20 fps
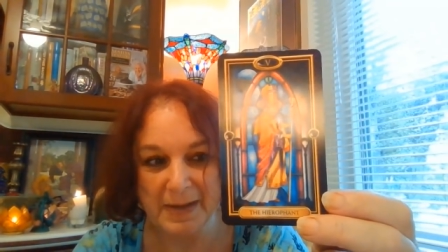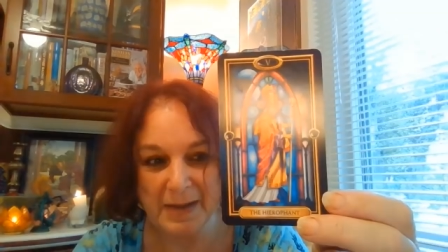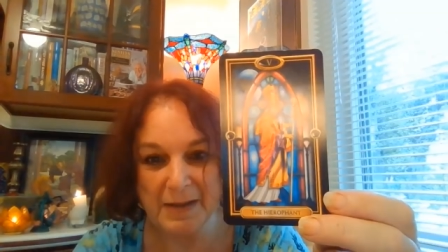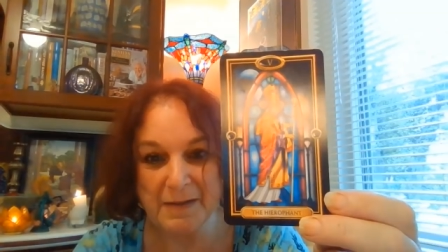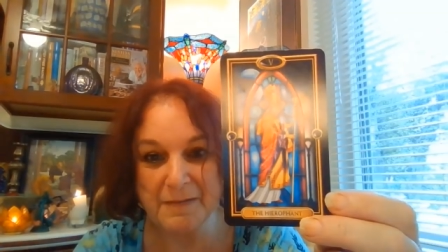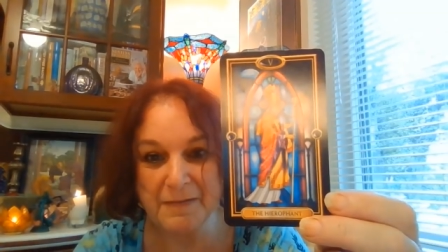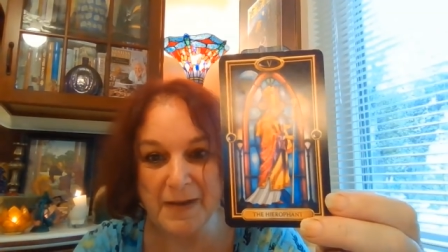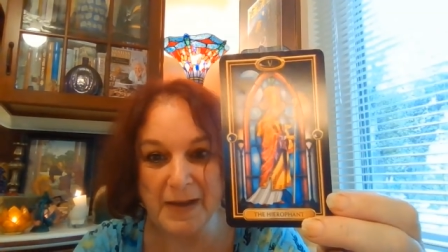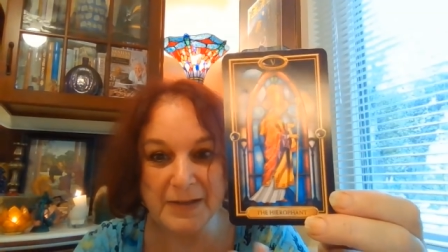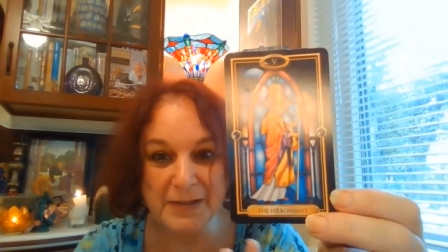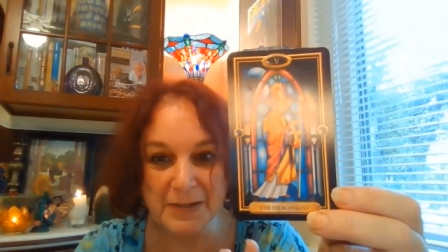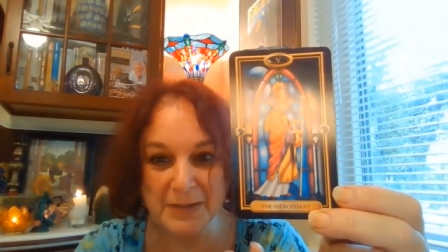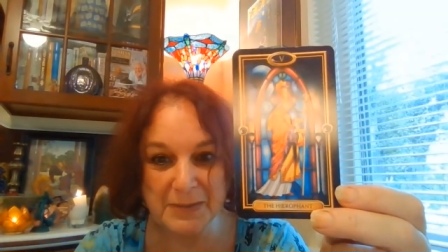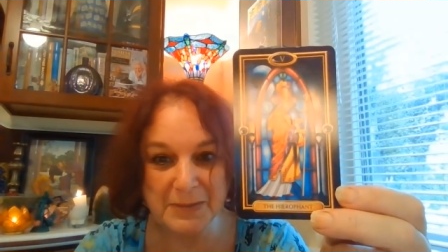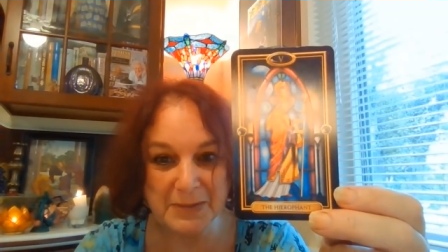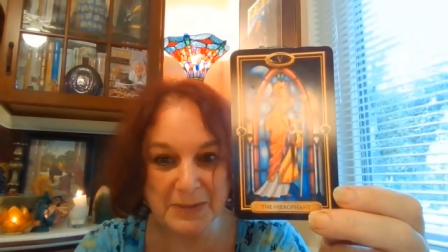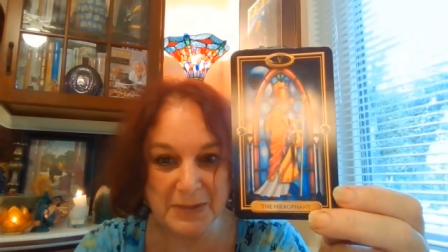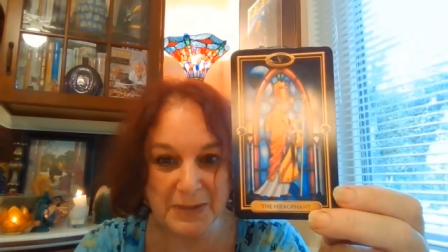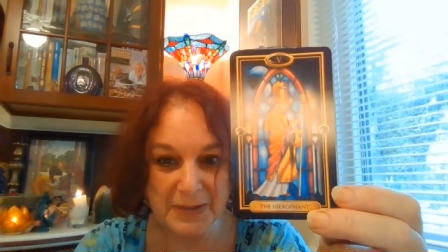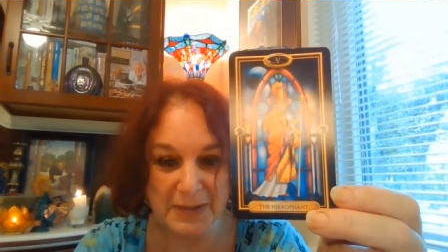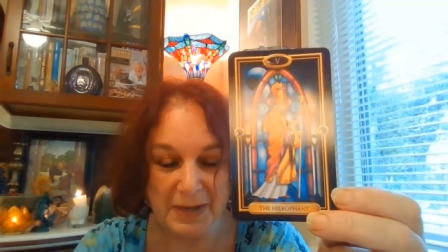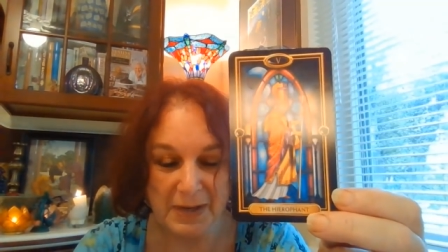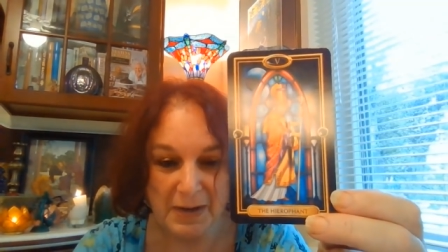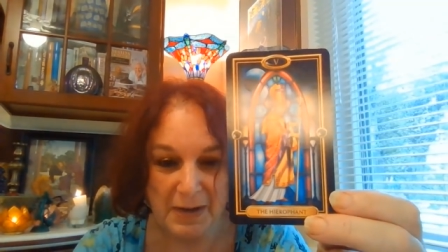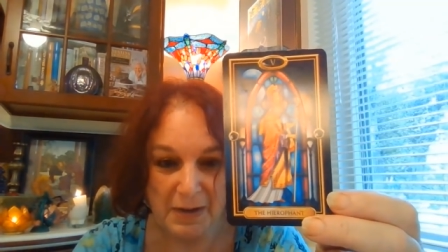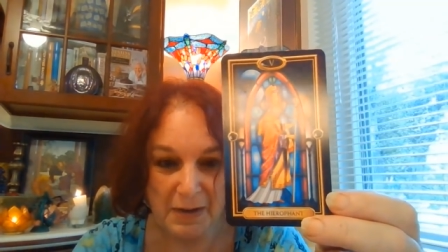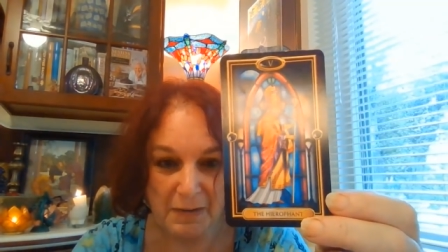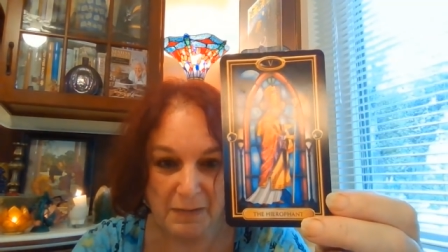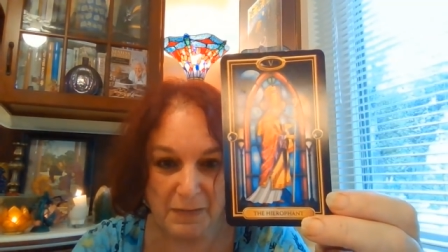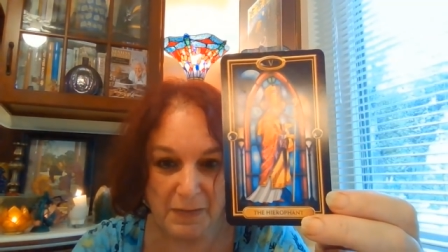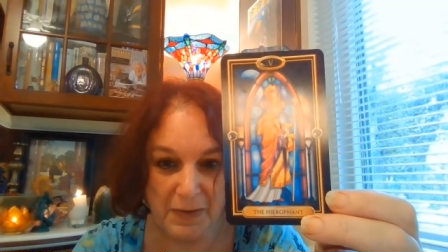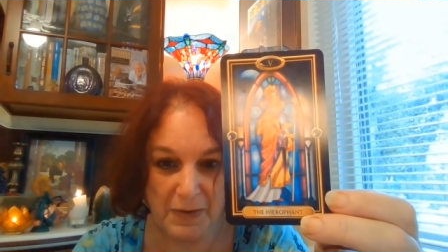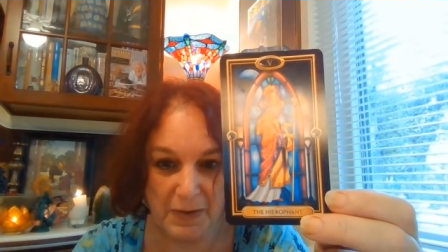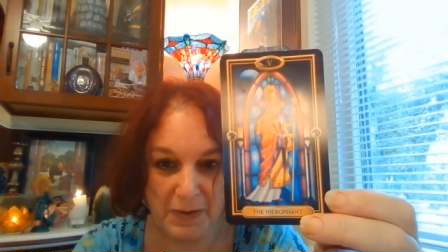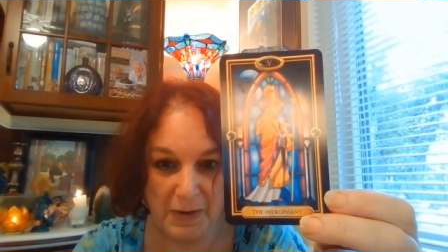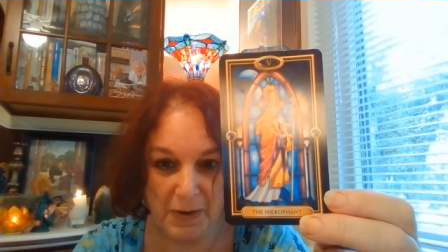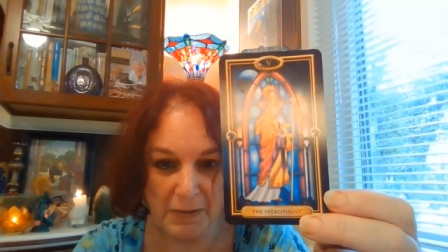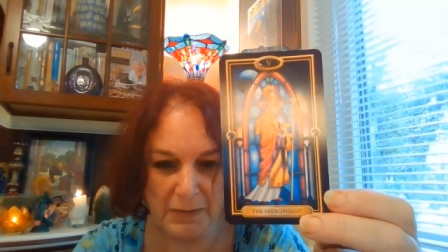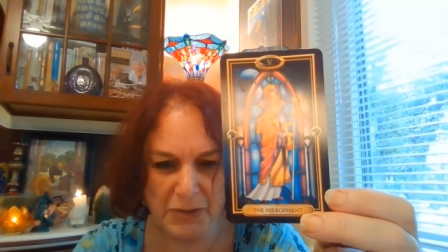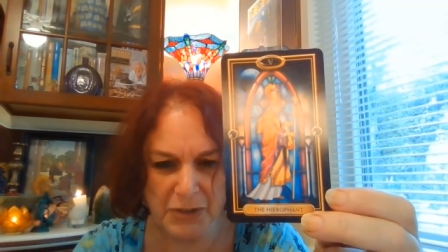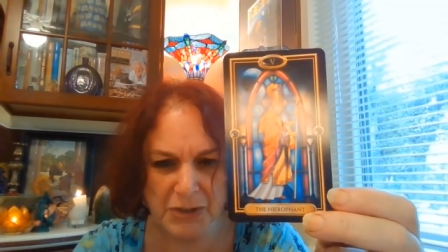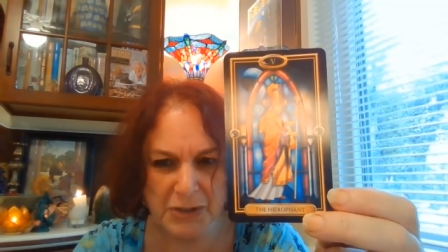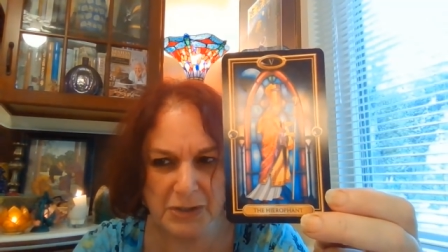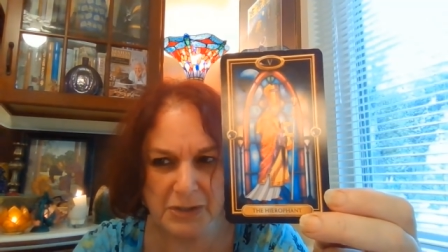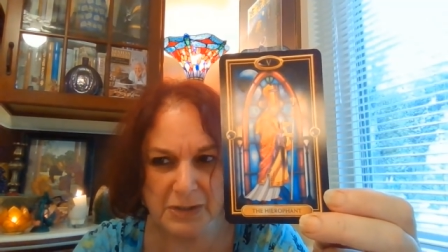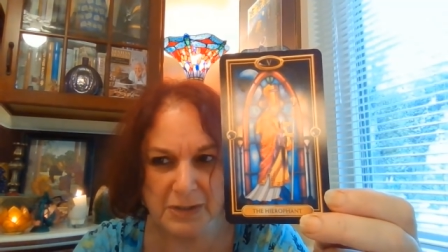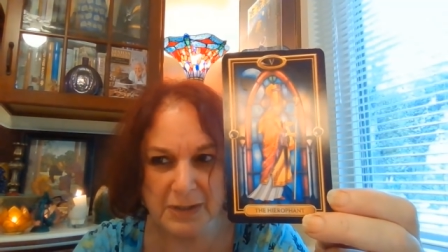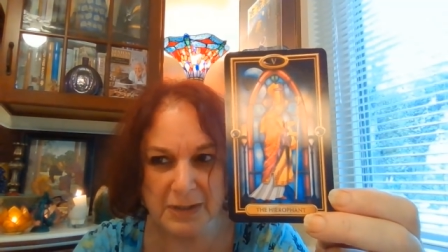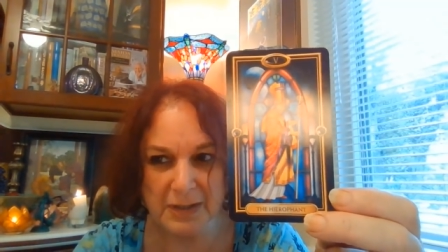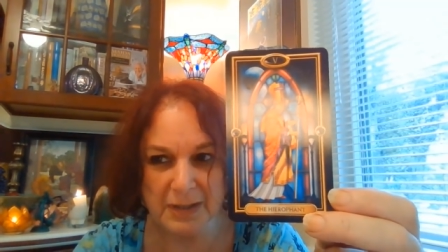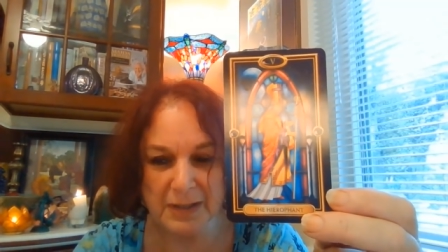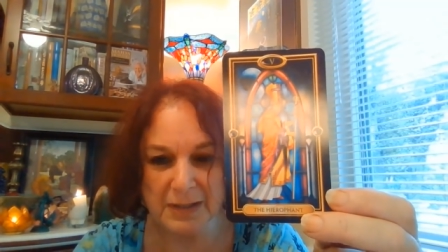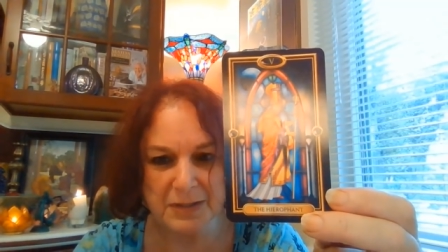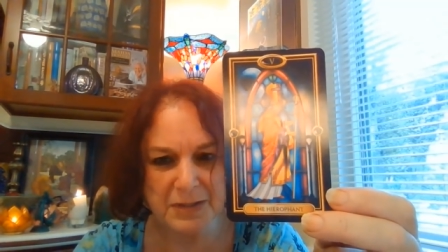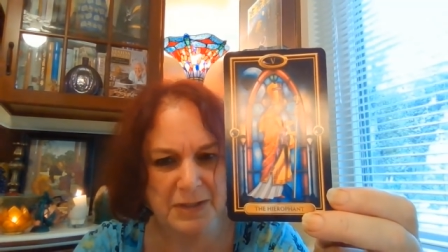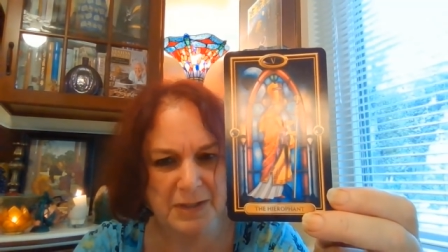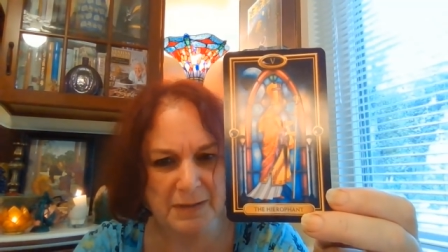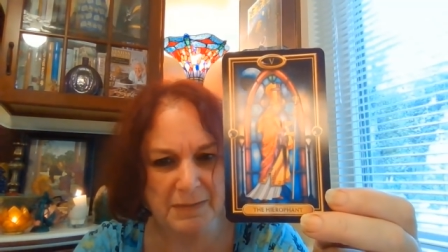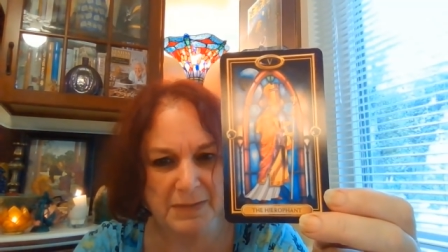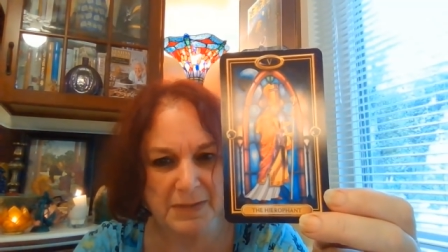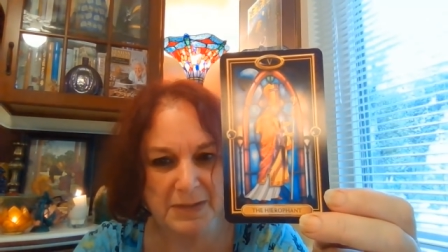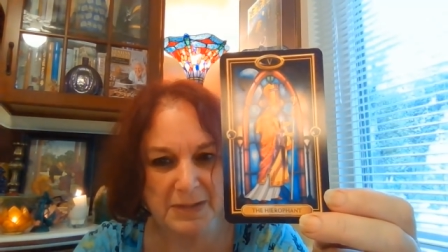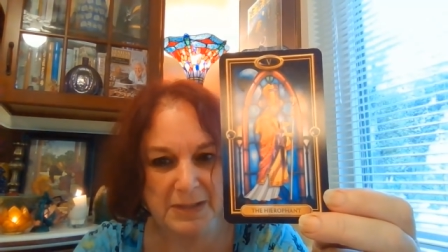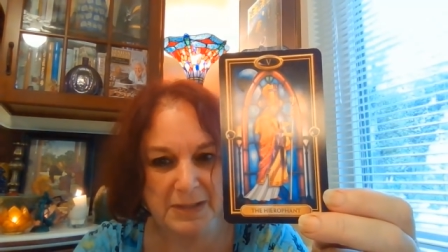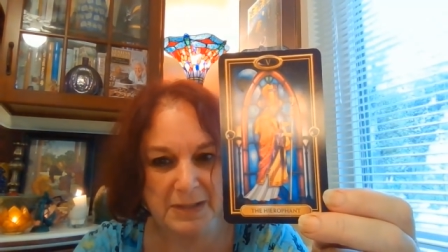event holder for her ocean conserva